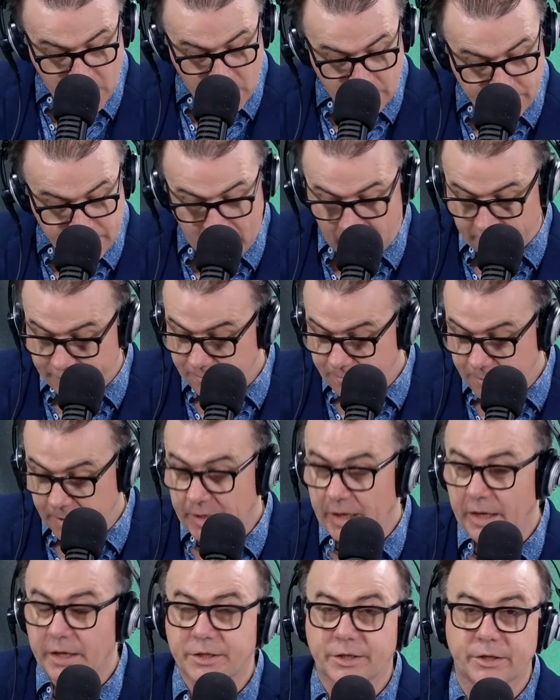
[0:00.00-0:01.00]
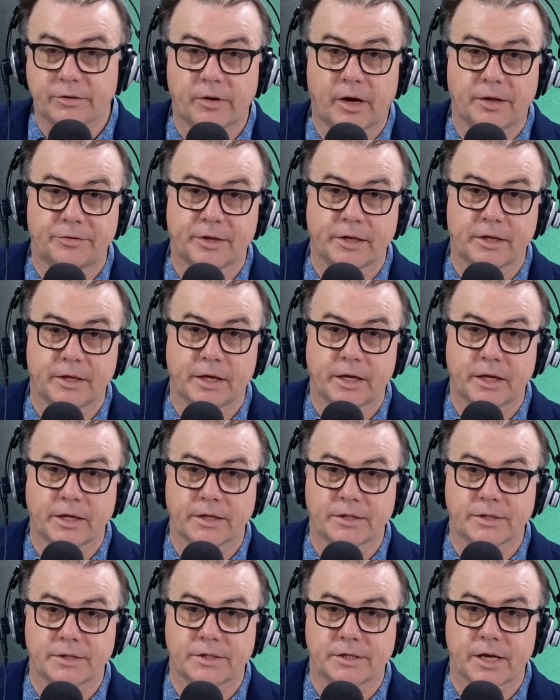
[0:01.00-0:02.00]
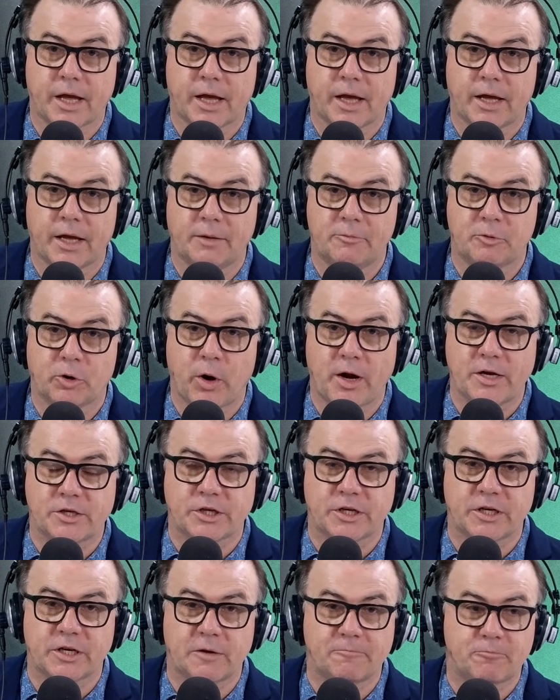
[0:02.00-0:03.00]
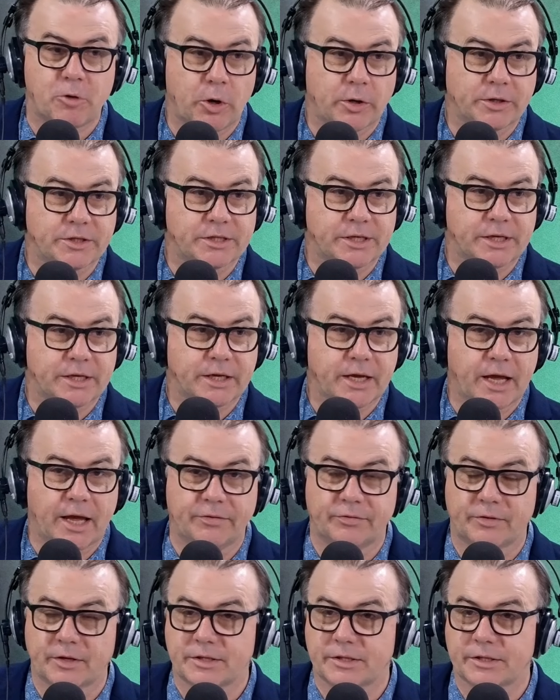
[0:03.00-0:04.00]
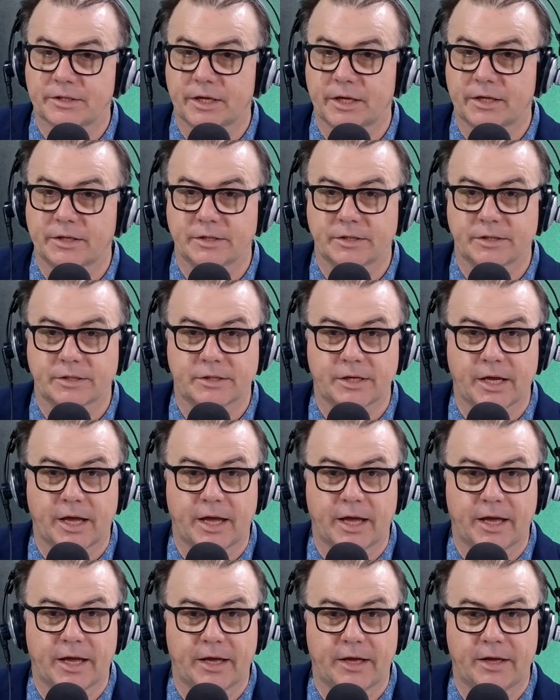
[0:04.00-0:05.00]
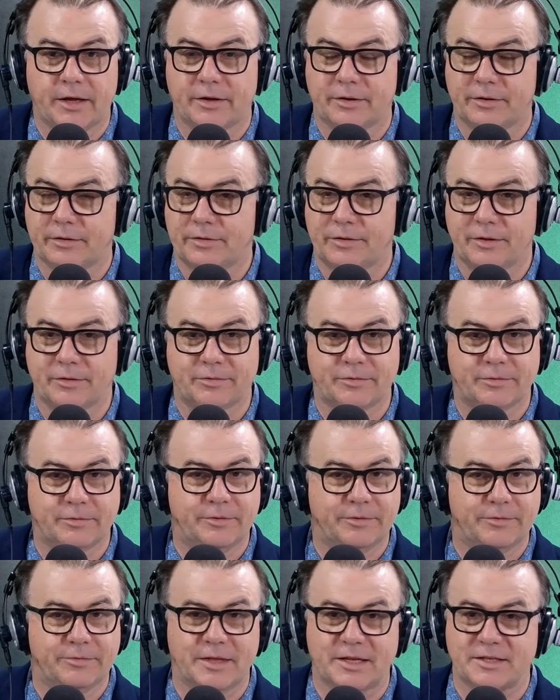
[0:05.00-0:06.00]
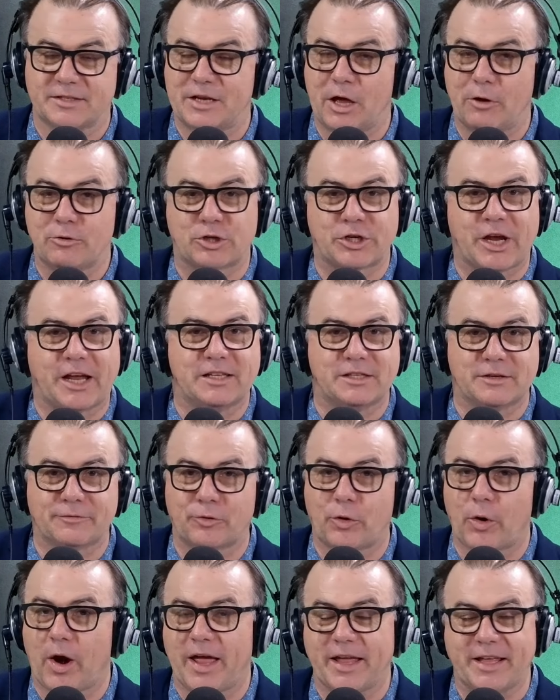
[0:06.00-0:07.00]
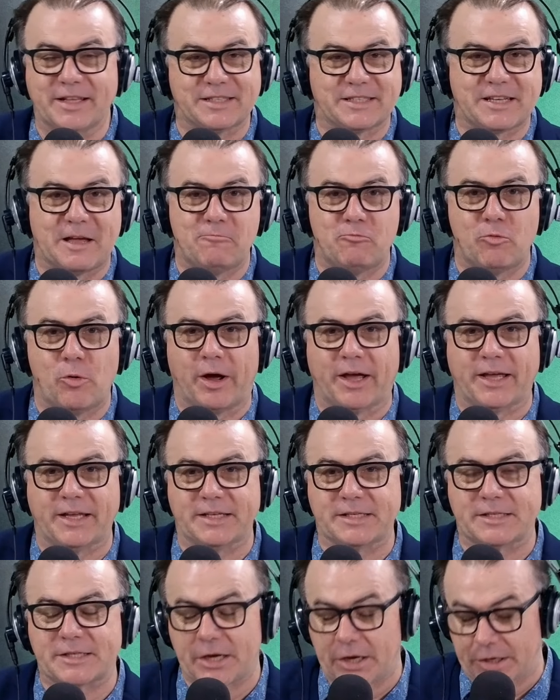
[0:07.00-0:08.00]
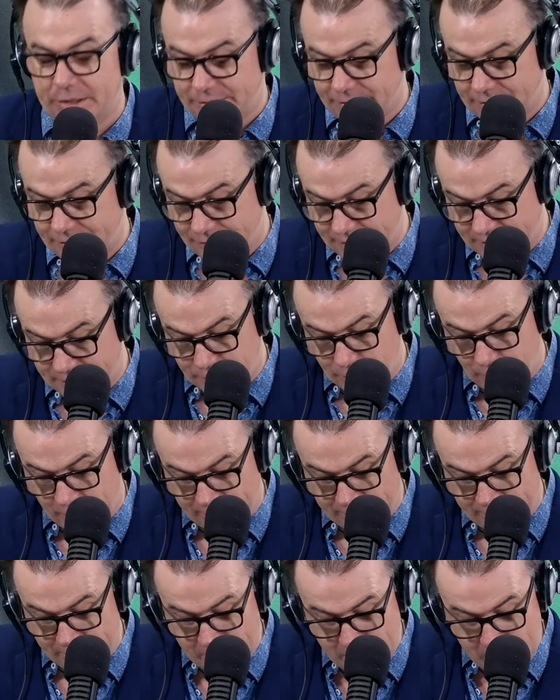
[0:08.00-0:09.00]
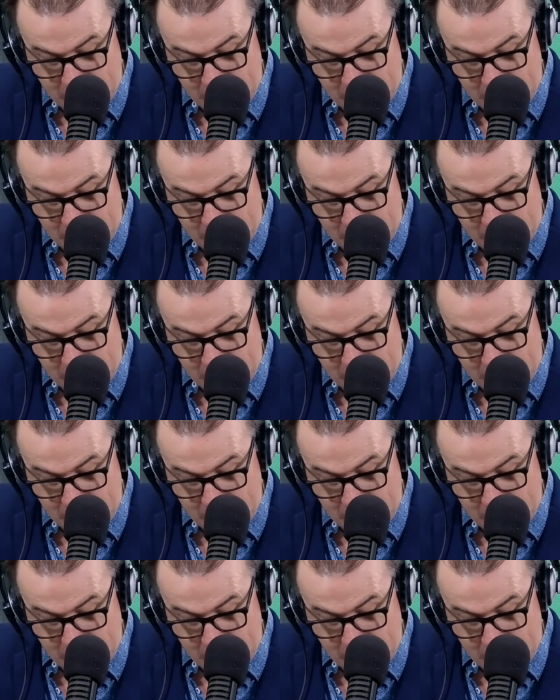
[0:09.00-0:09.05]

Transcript: The other big issue, I think, is immigration policy. And this is, there's no shades of grey in some ways on this one.